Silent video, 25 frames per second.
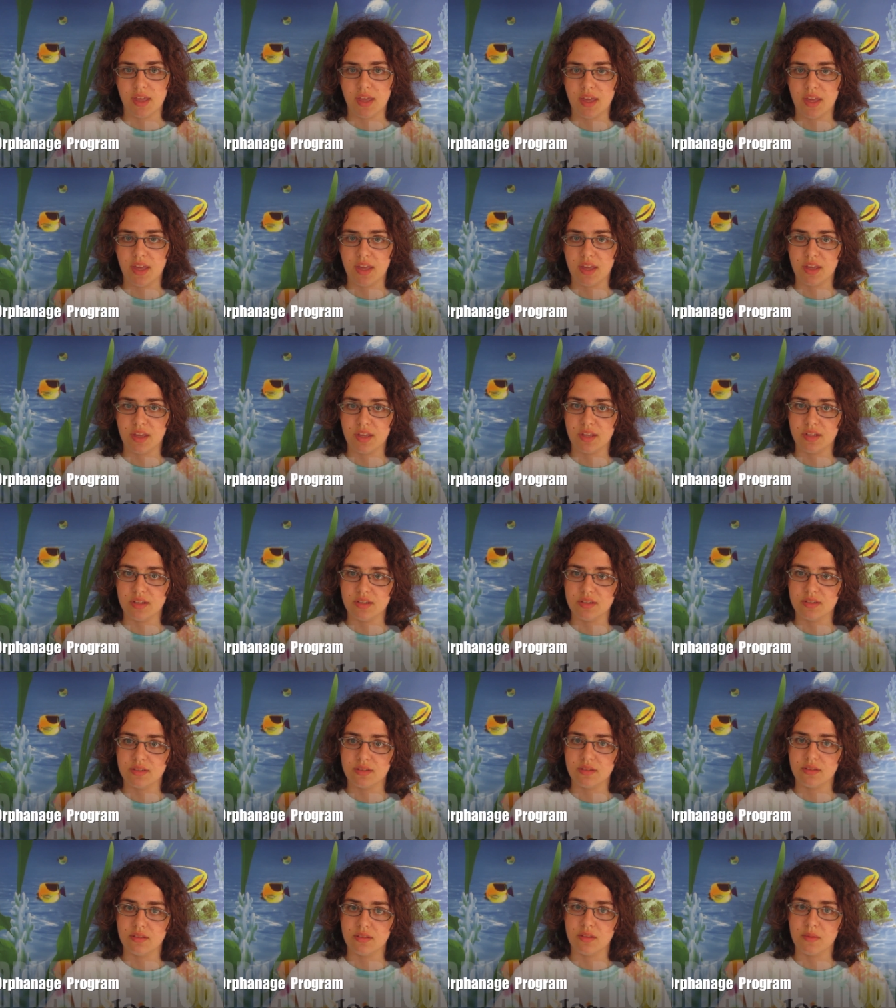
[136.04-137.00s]
And
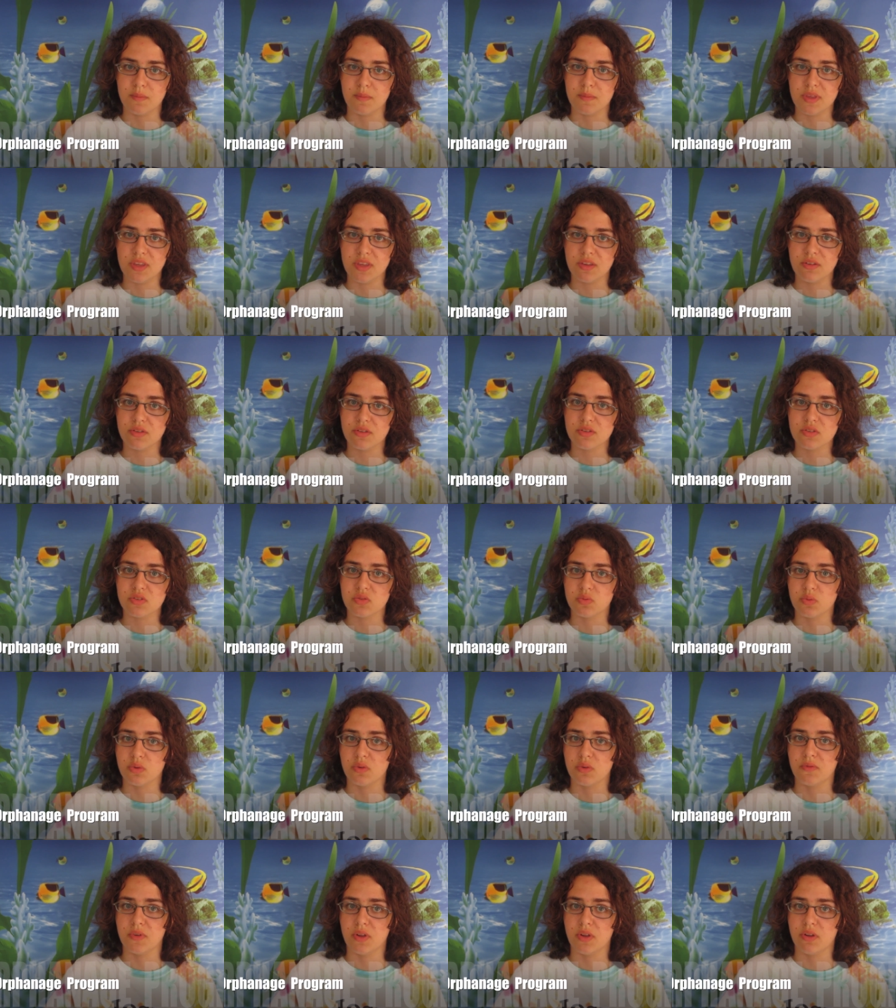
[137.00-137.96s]
the meals
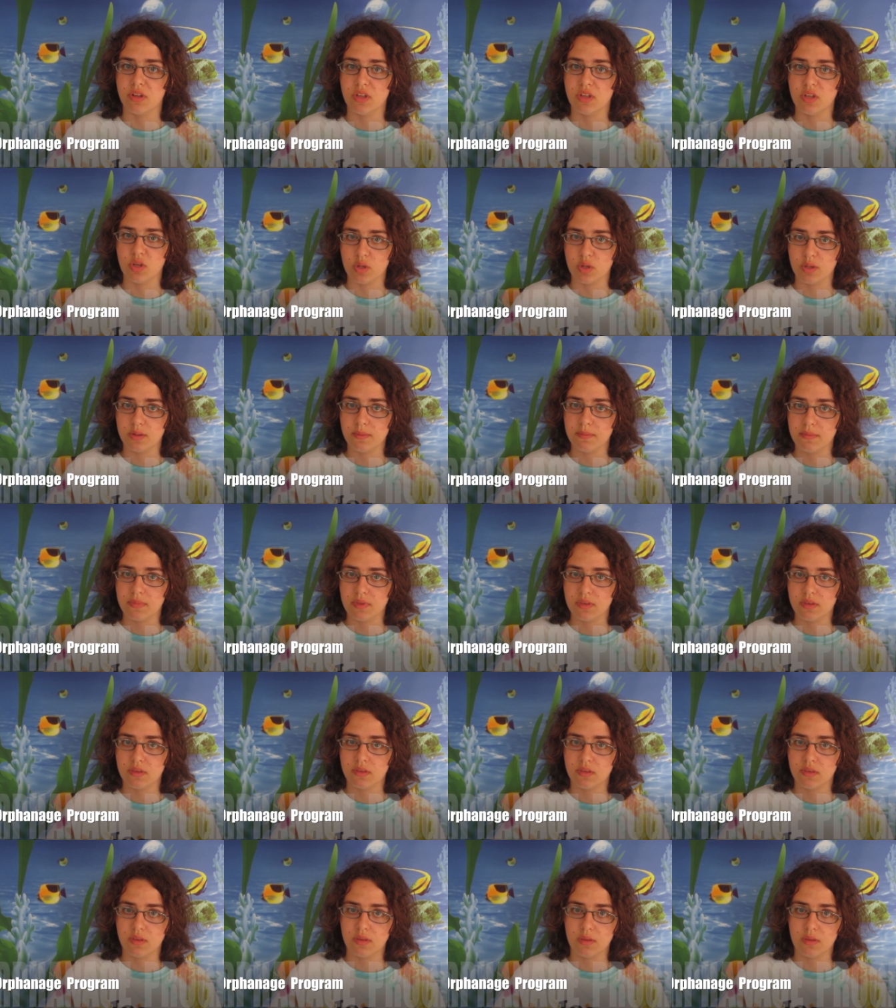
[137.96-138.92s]
were very good.
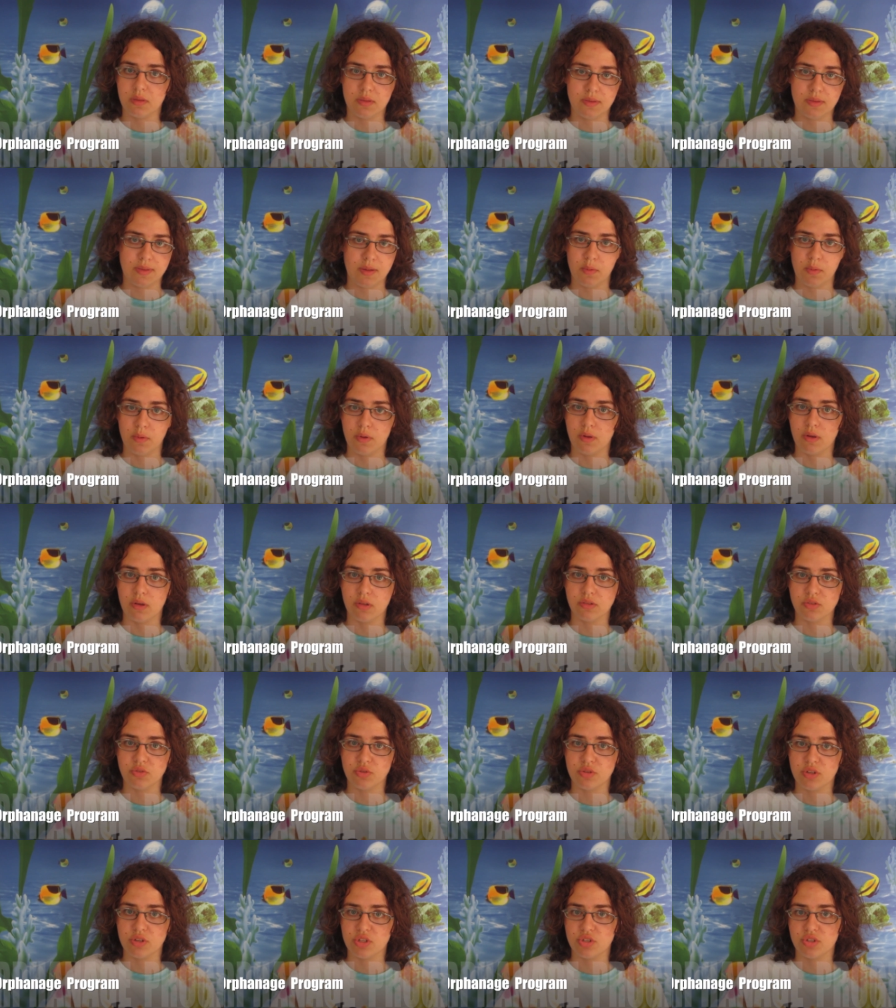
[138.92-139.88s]
They were all
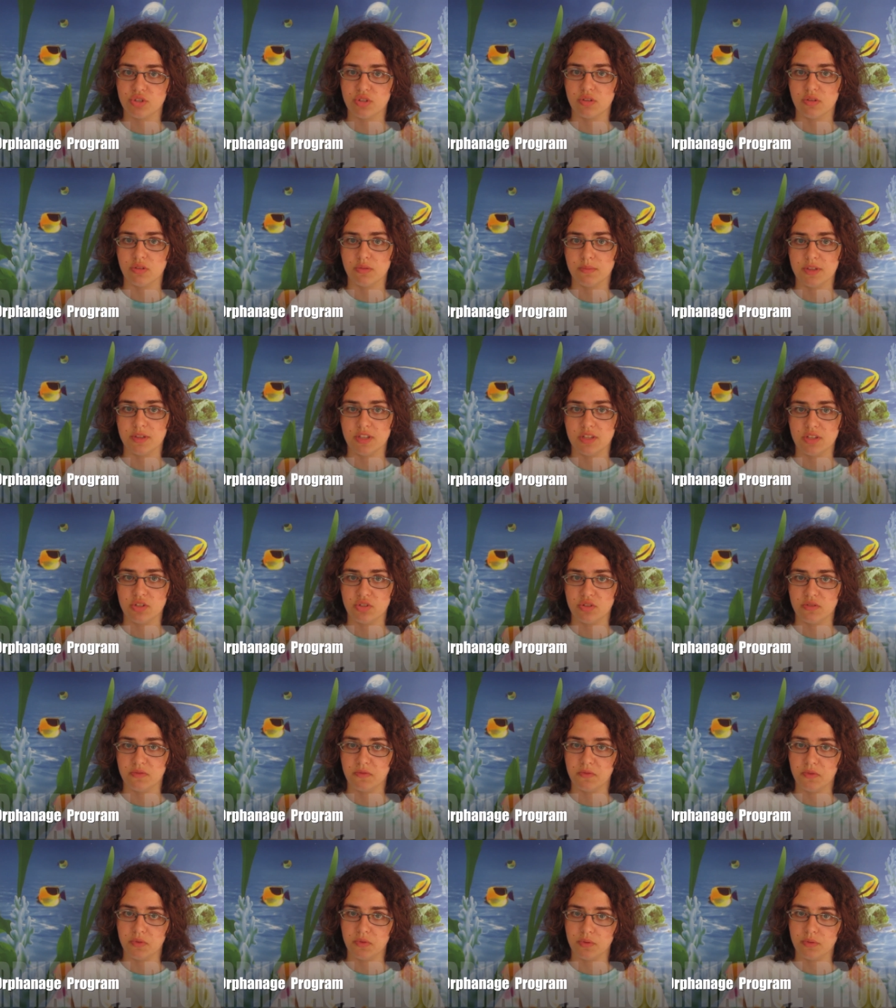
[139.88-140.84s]
traditional
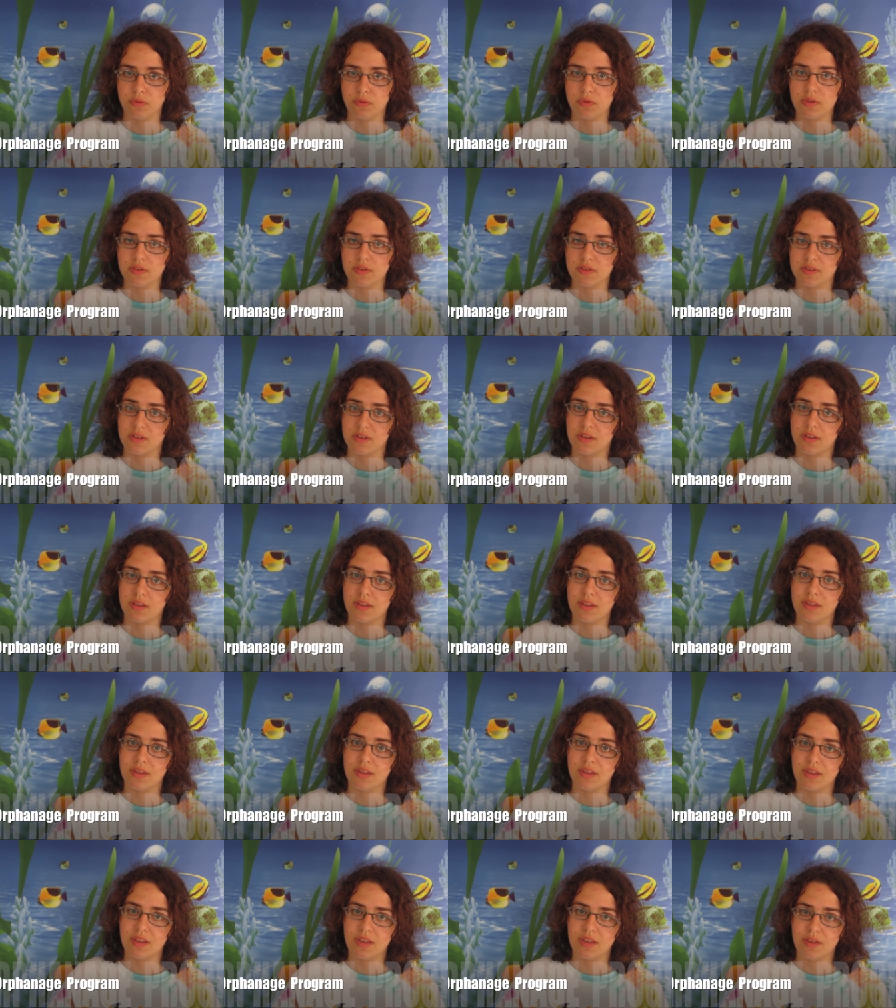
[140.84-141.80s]
Asian foods,
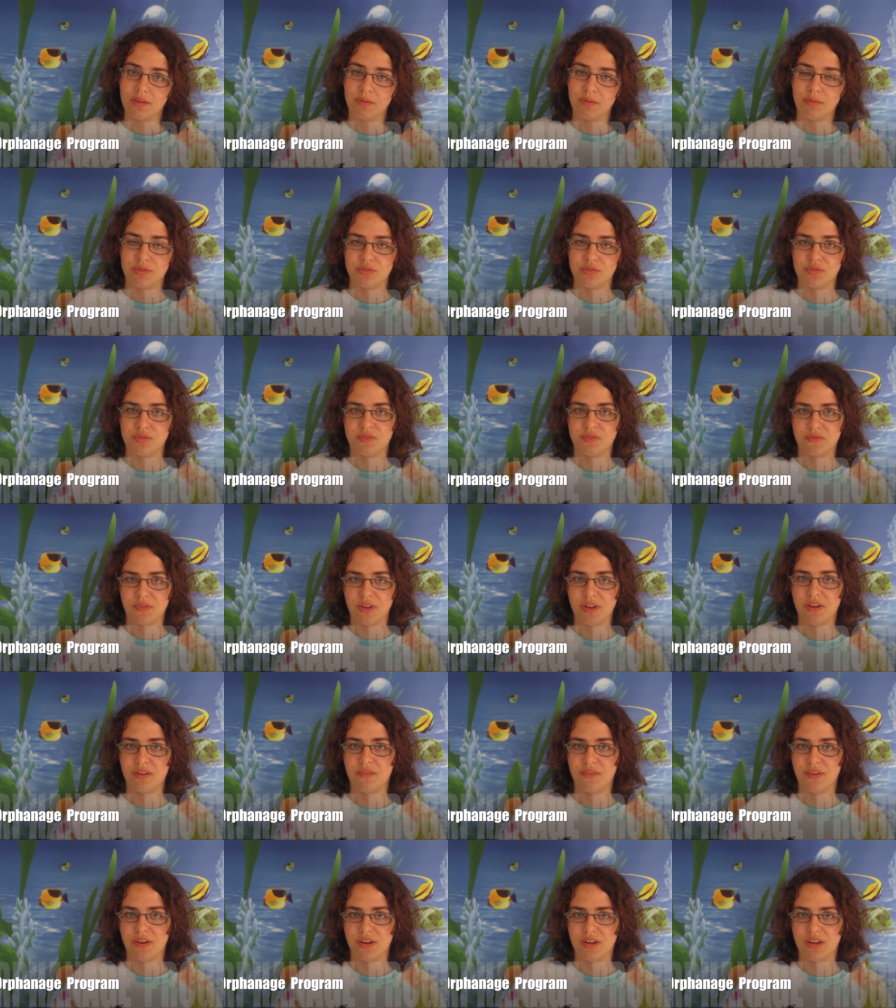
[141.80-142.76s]
which was
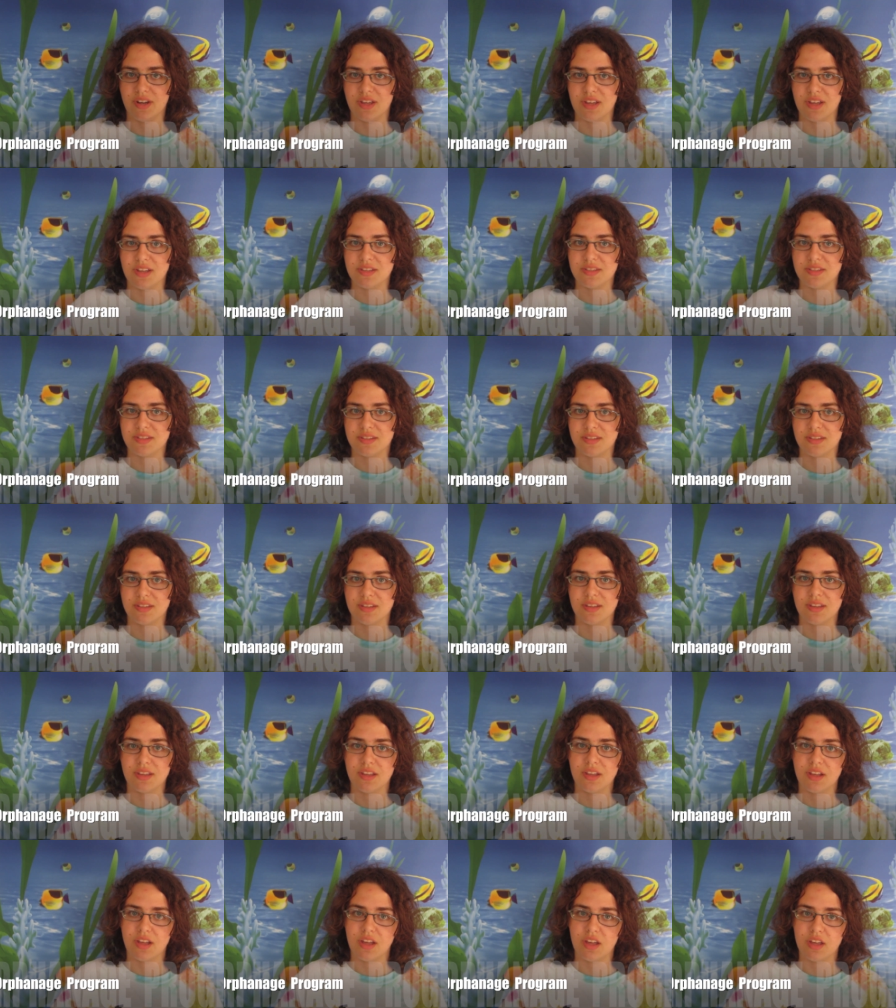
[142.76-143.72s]
very, very nice.
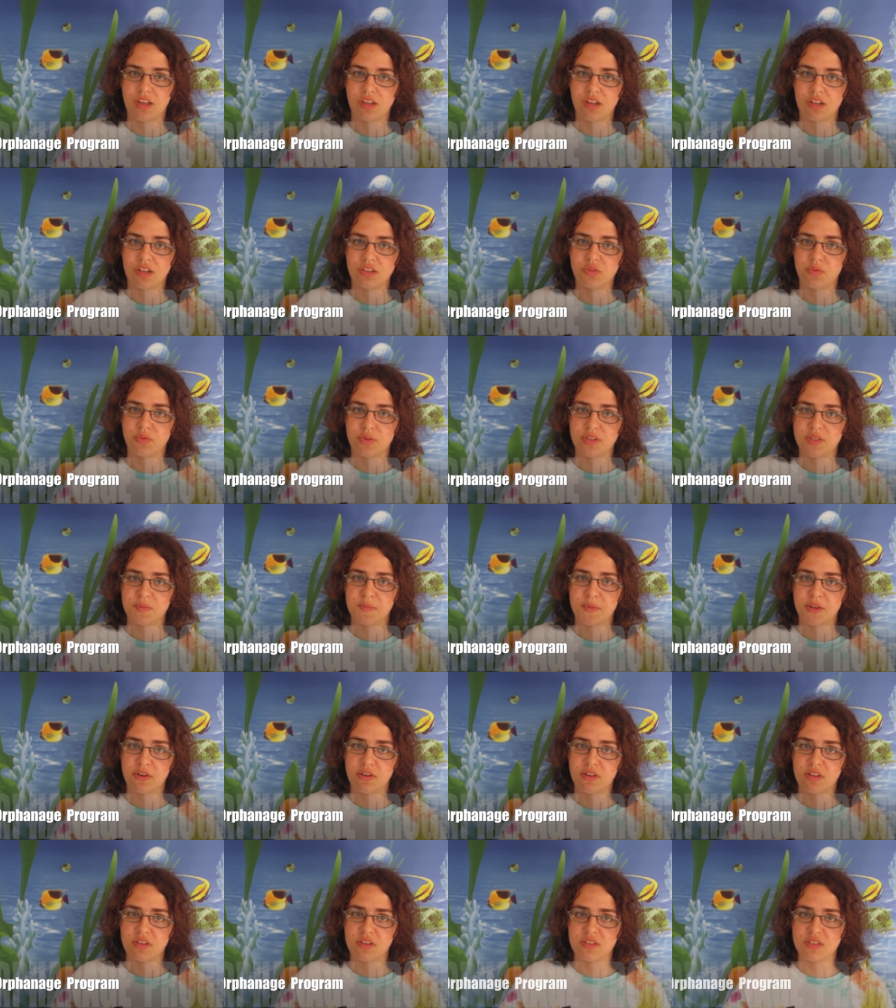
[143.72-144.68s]
I got to
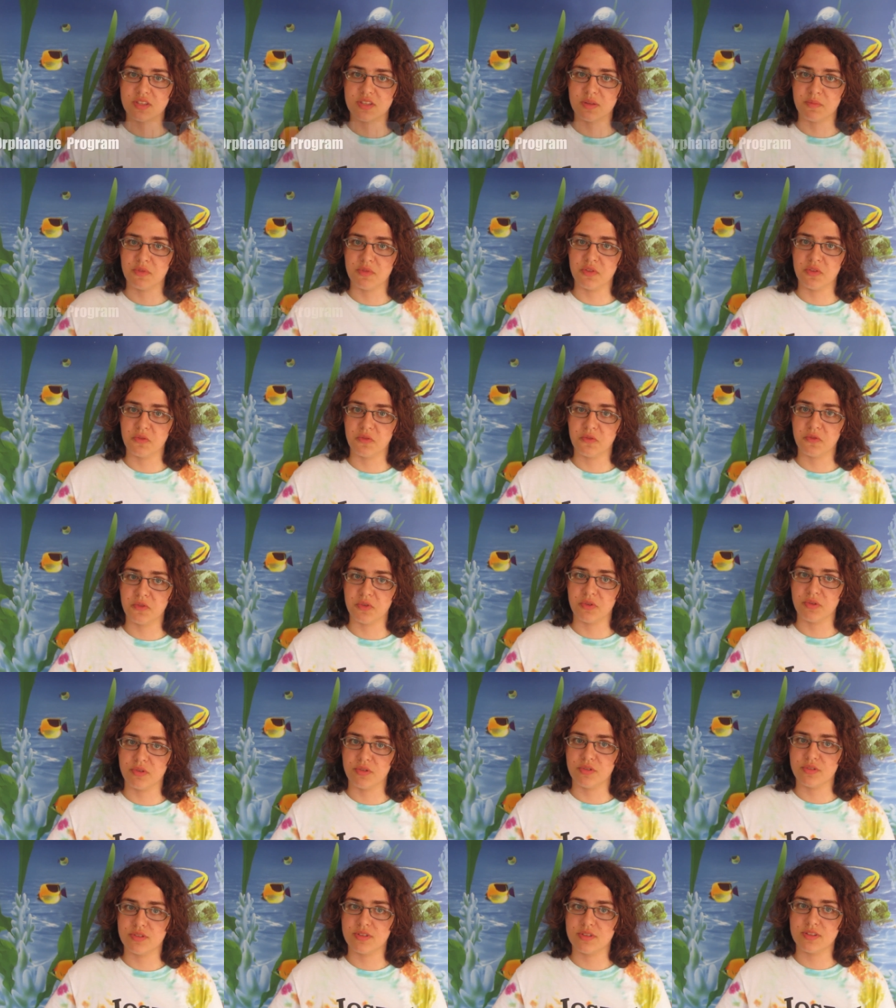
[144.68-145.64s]
experience some new
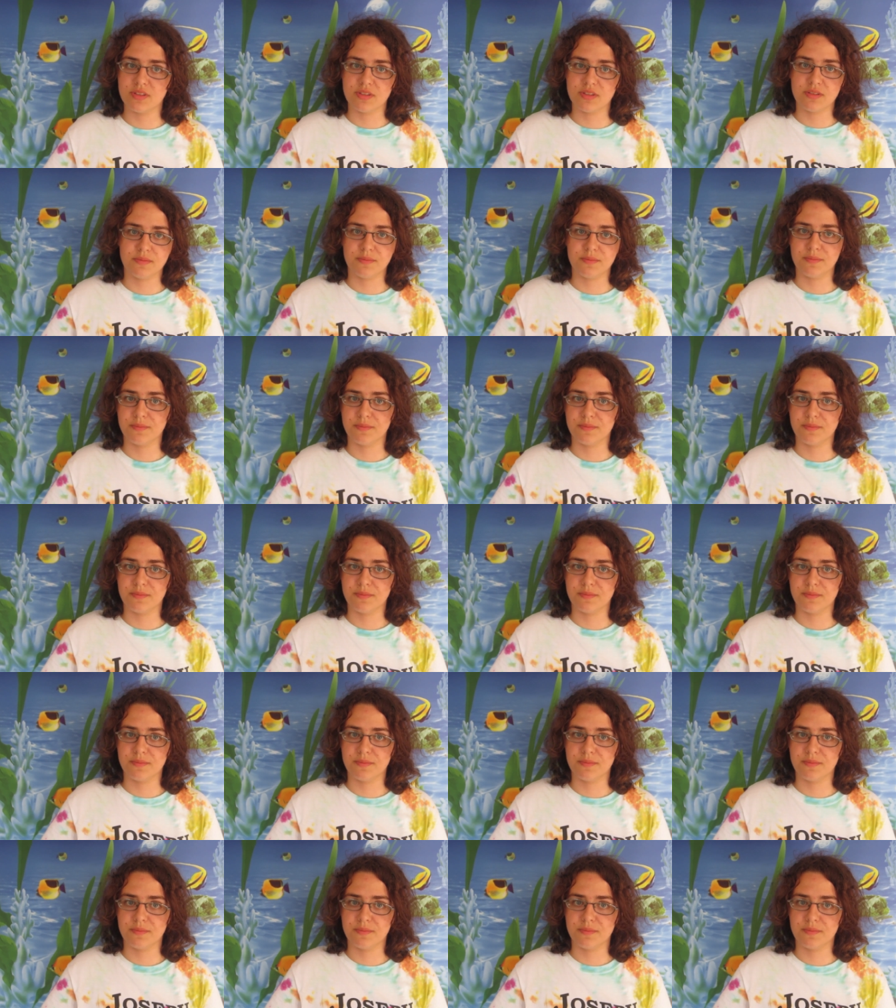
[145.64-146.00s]
foods.